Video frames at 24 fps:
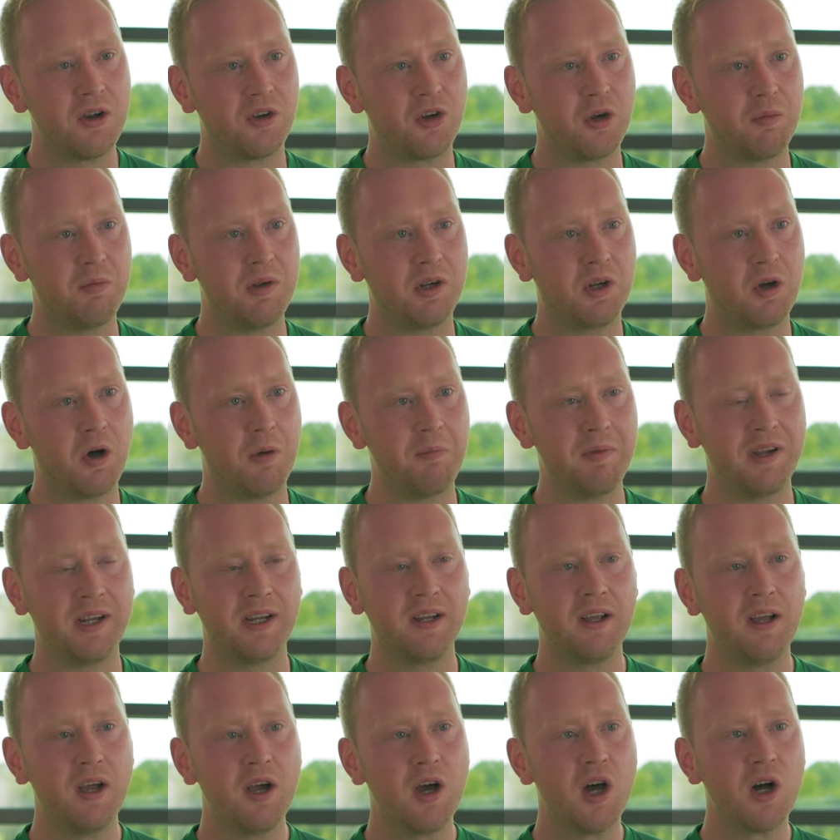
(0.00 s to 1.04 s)
to
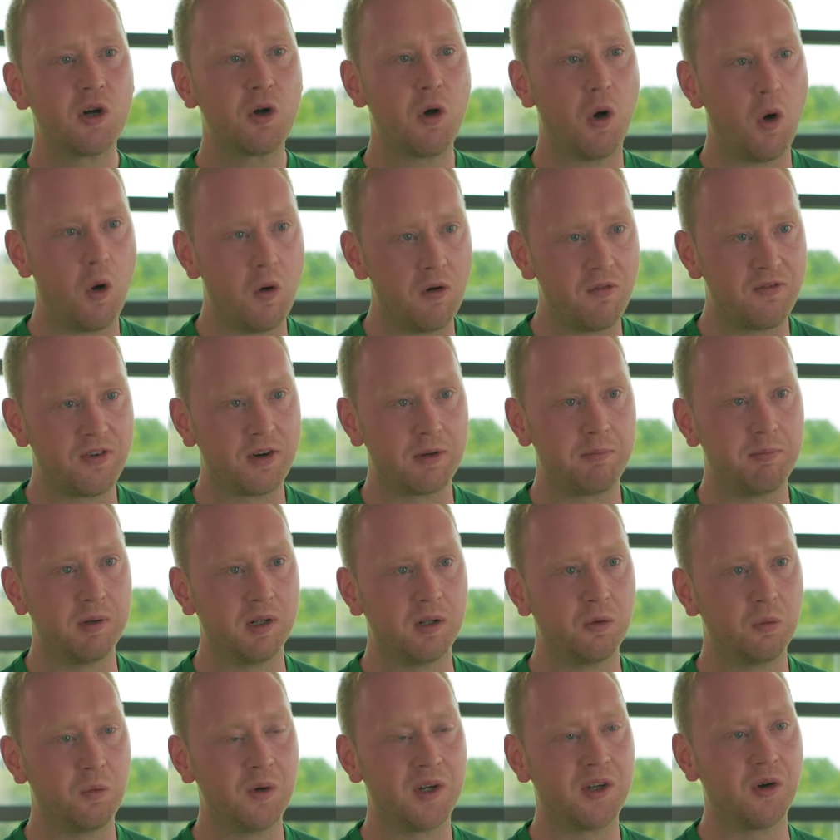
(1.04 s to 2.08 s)
becoming
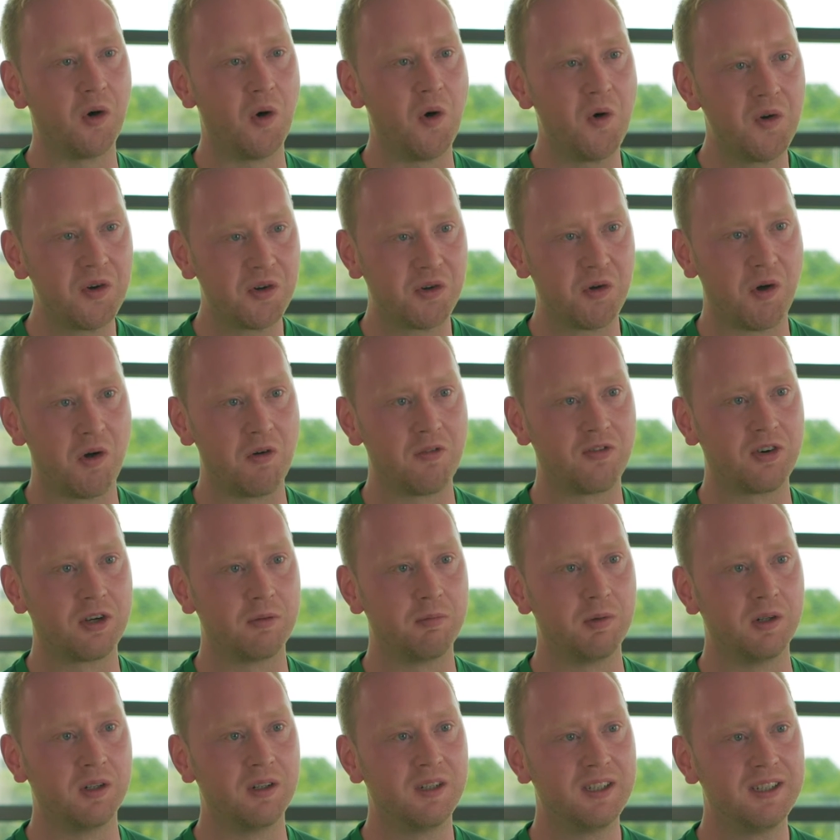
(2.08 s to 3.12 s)
comfortable with the
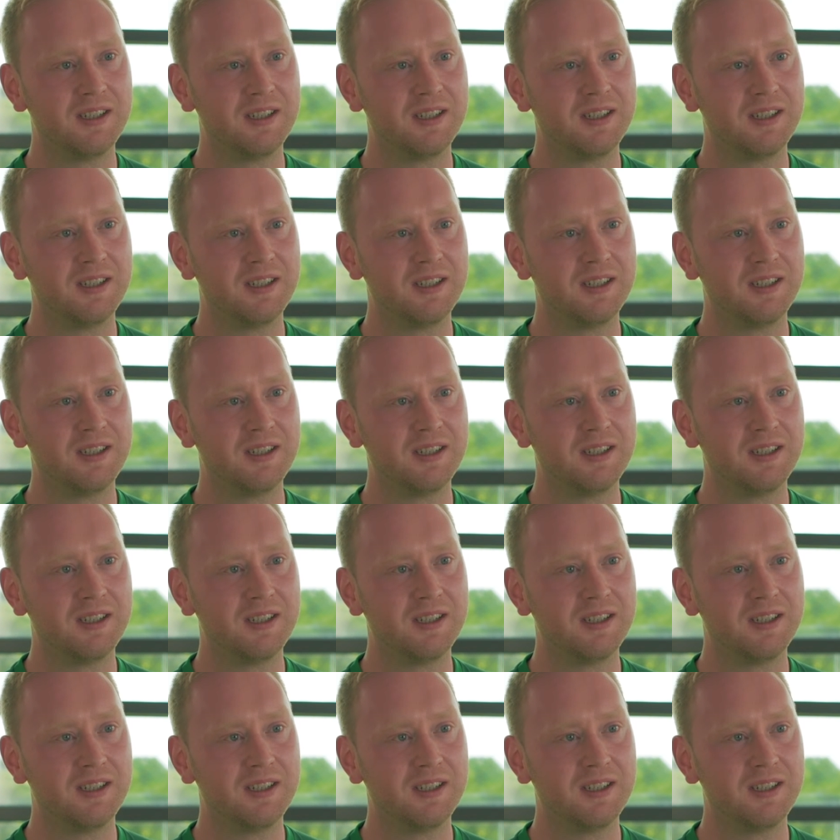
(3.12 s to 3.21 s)
uncomfortable.